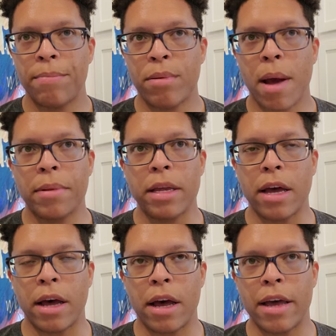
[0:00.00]
probably
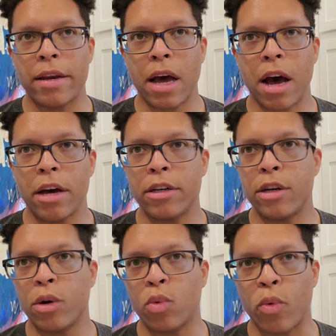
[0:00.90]
a, an
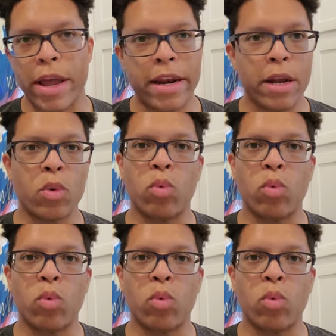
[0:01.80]
underrated